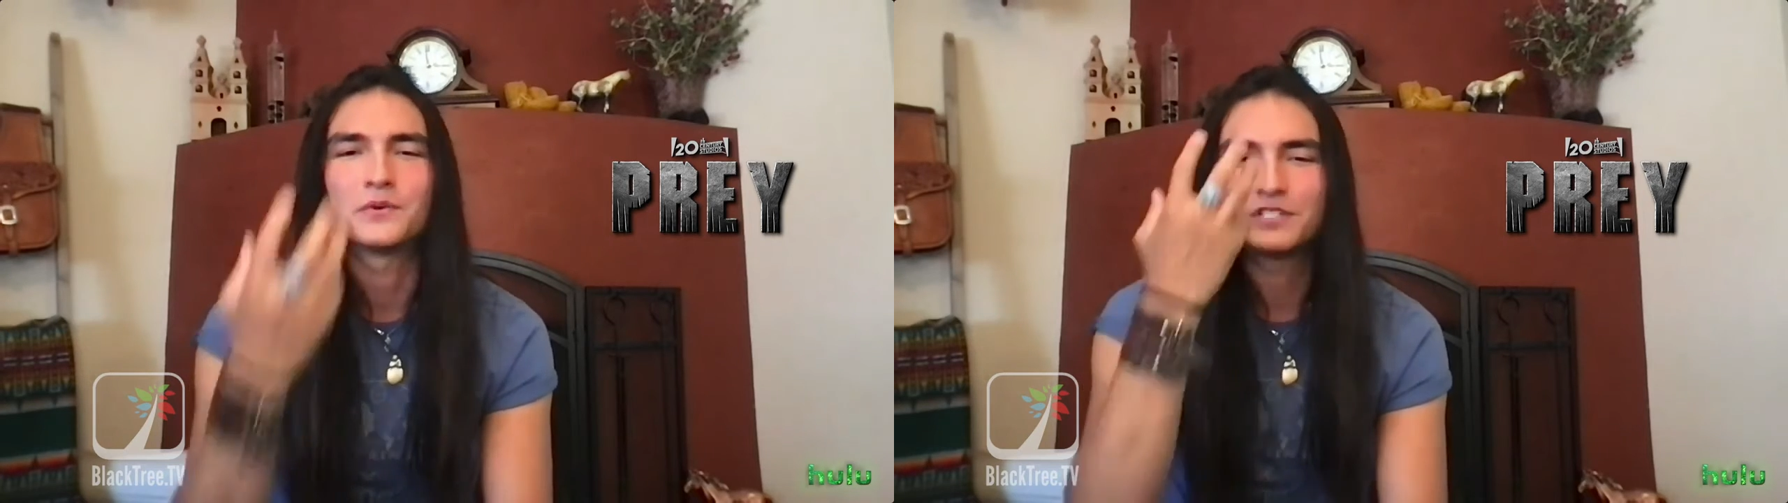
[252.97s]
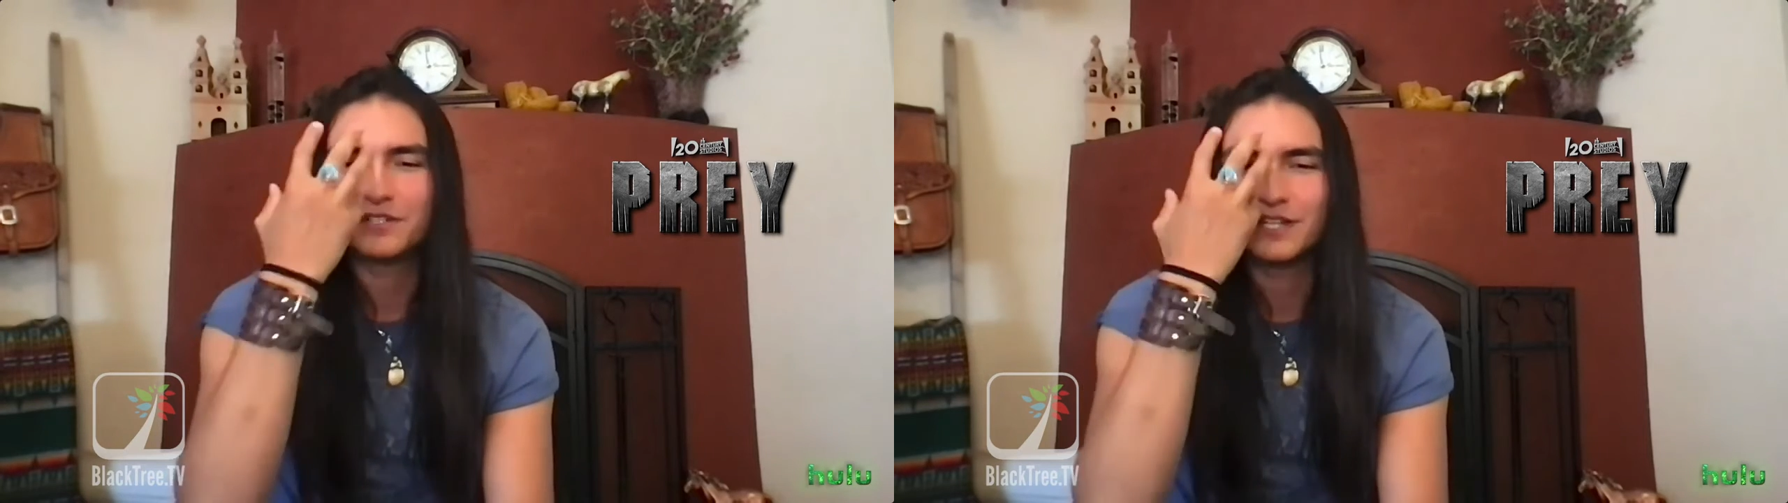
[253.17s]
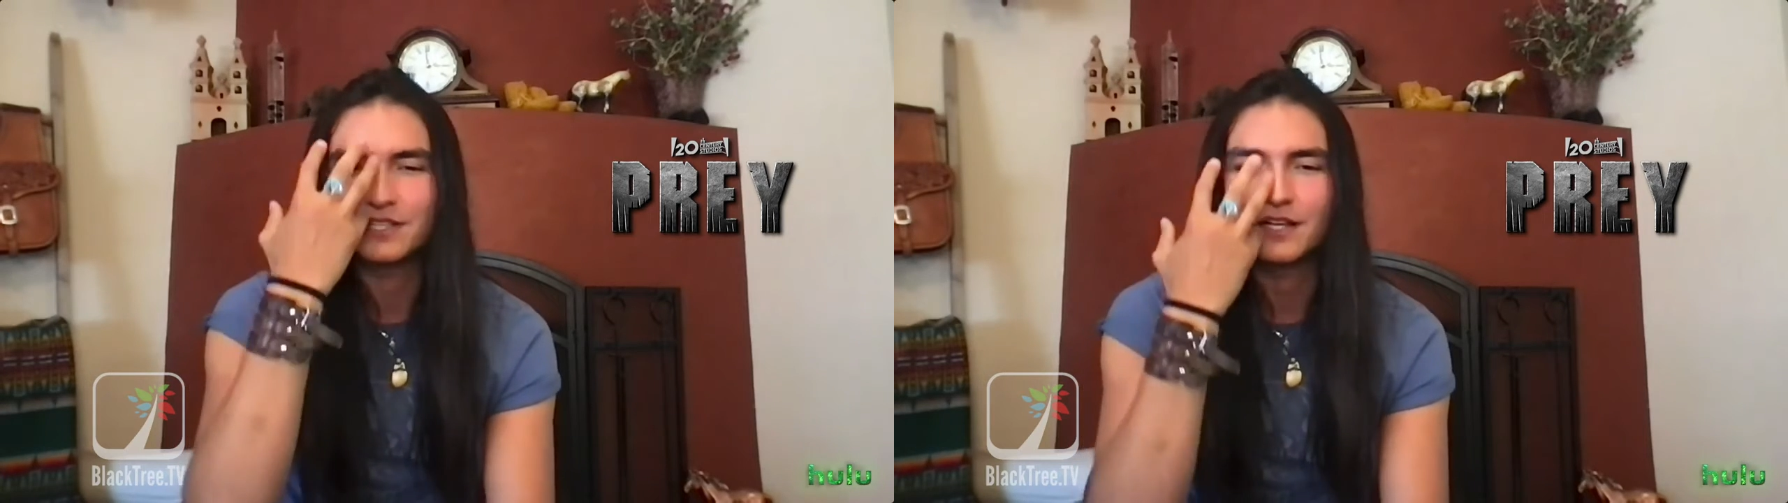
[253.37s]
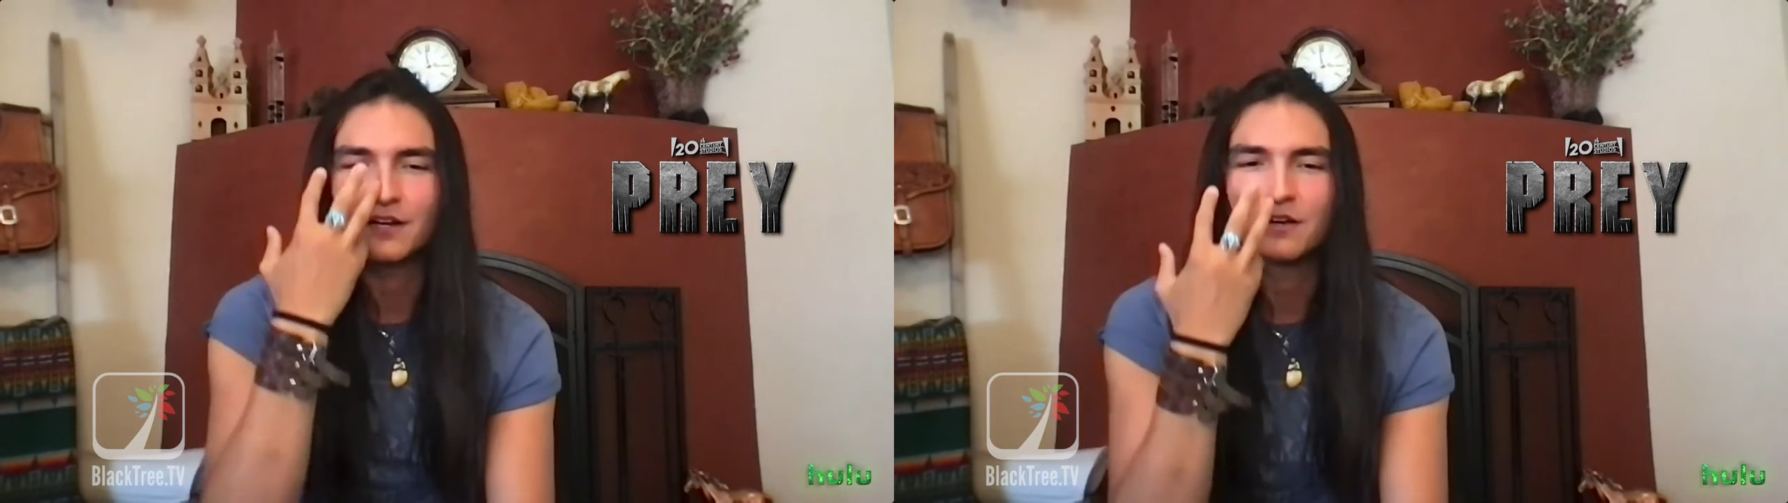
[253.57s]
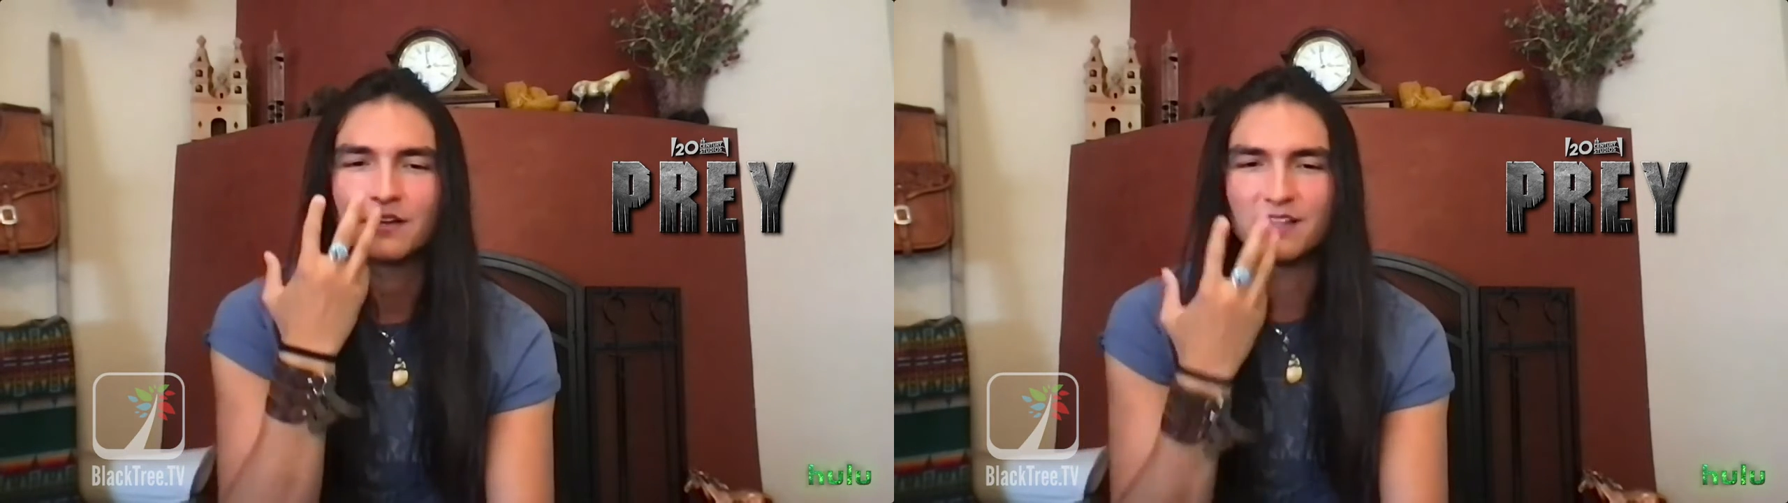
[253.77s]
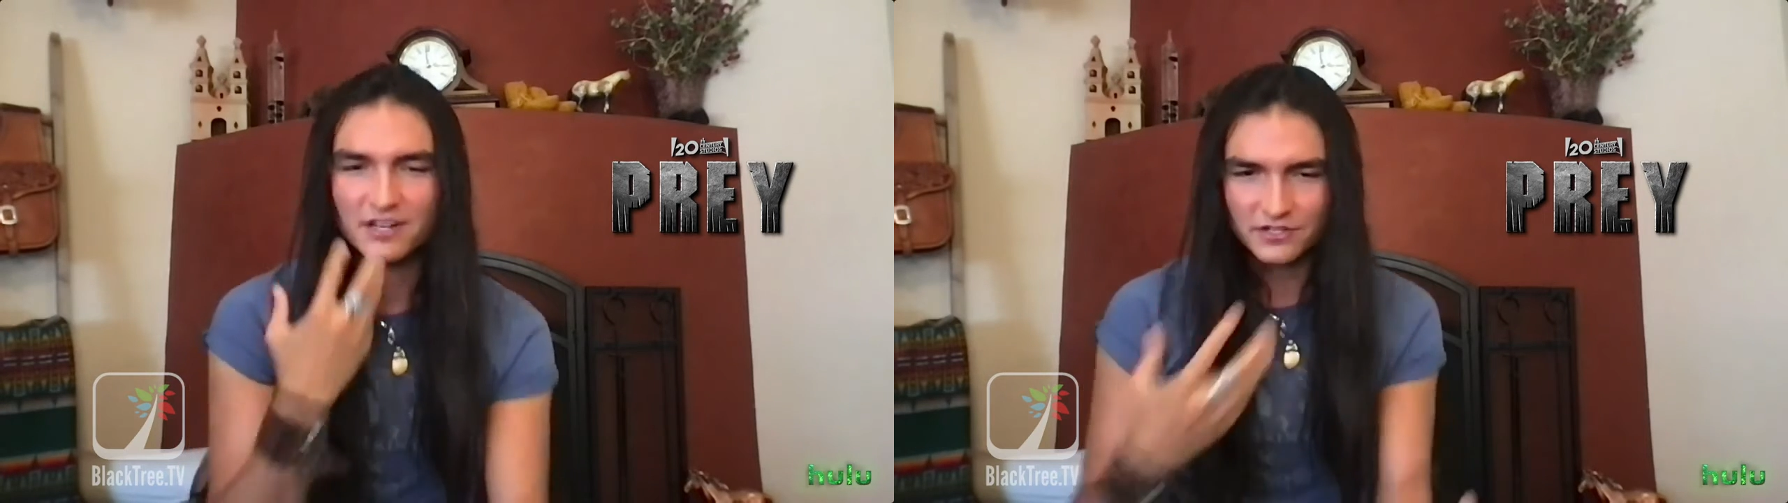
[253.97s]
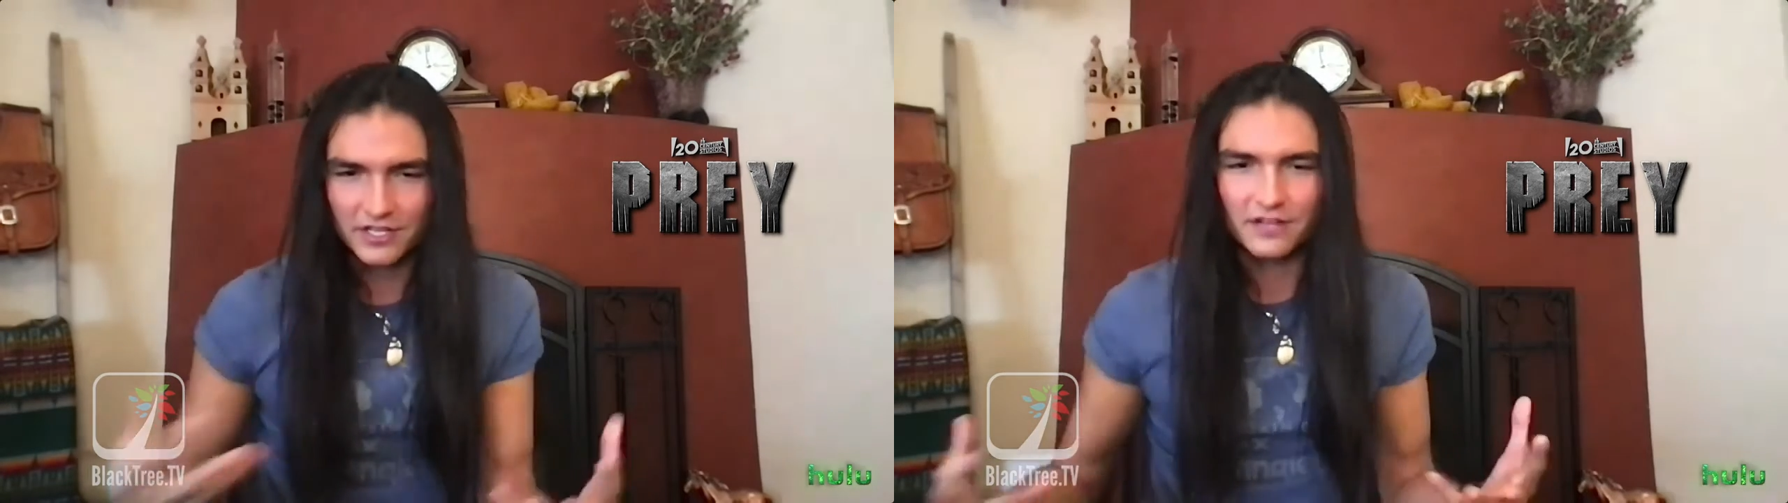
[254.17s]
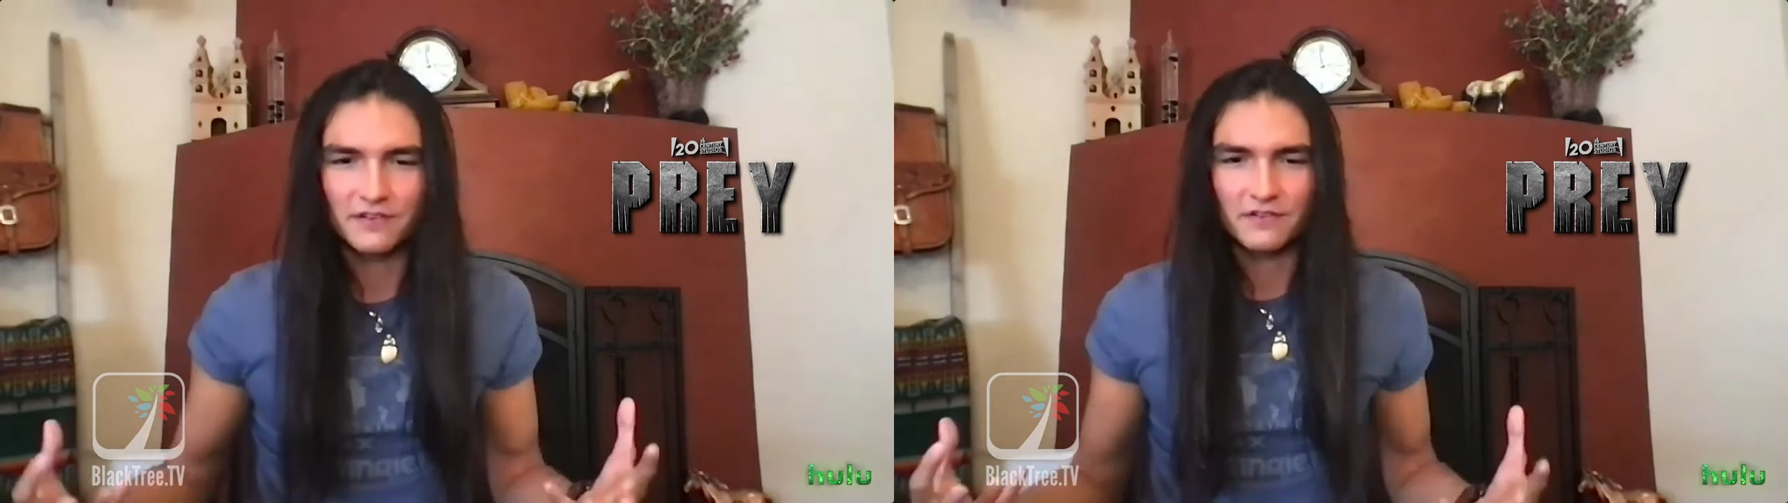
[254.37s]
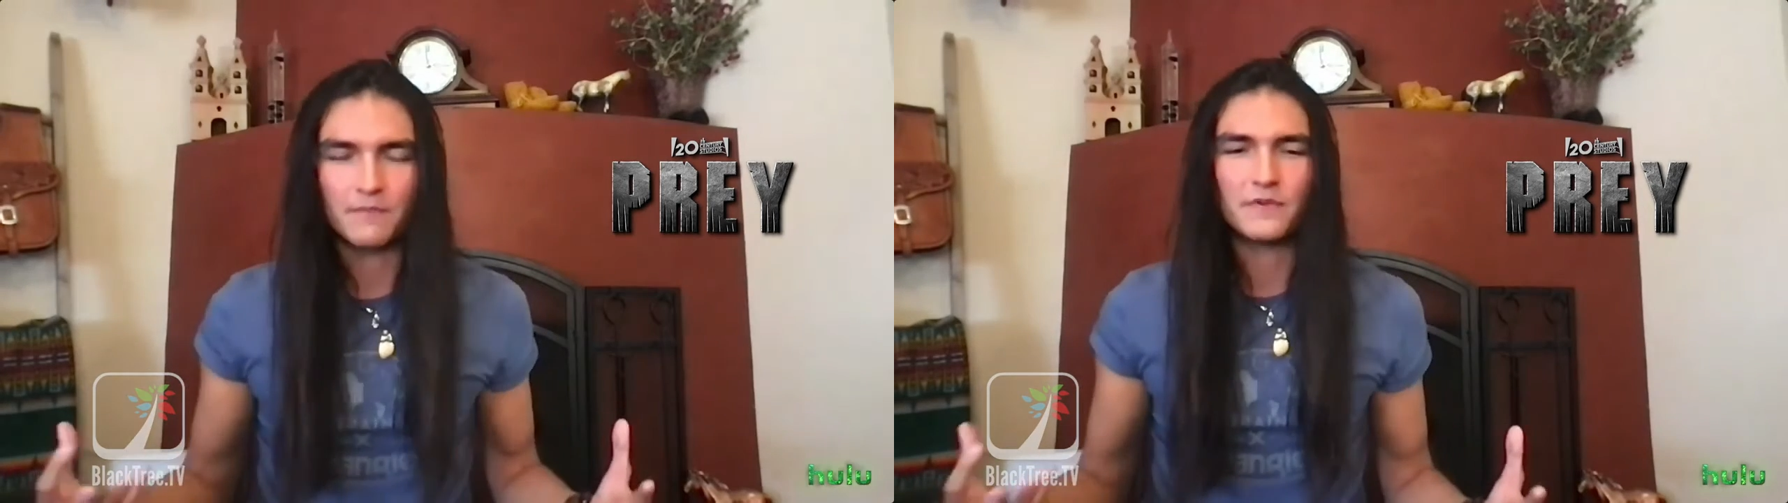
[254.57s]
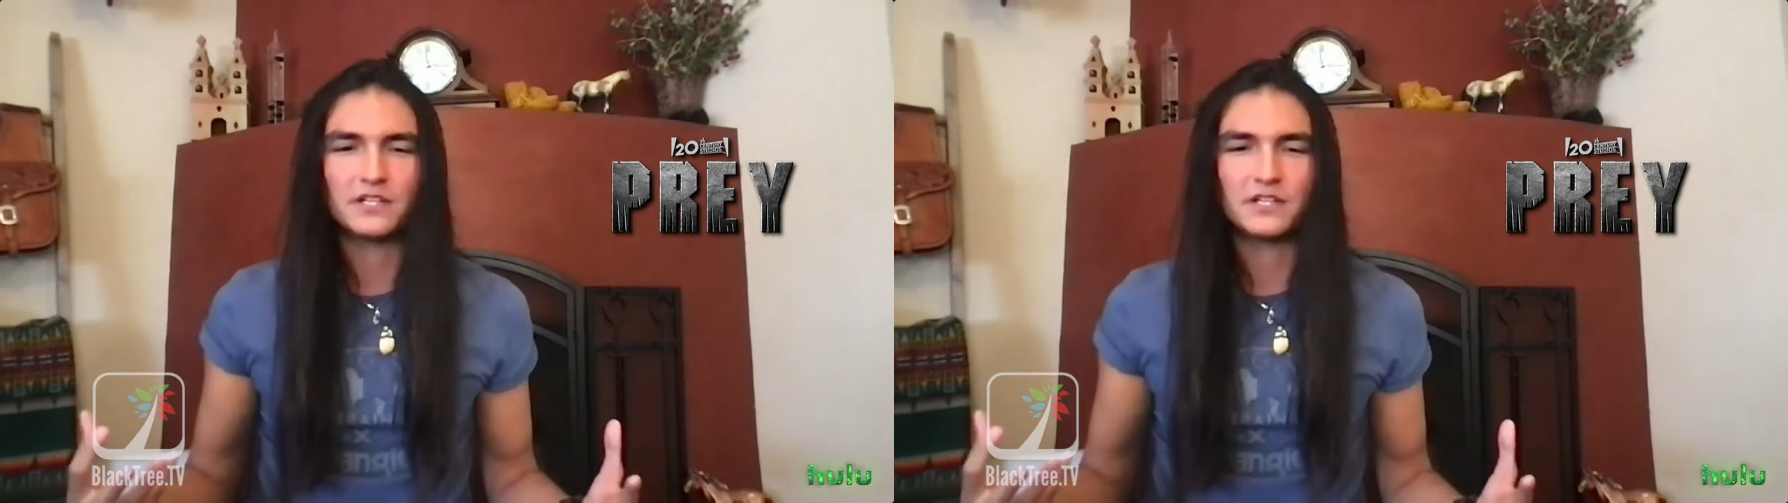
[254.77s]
Once you get that on and you get in the,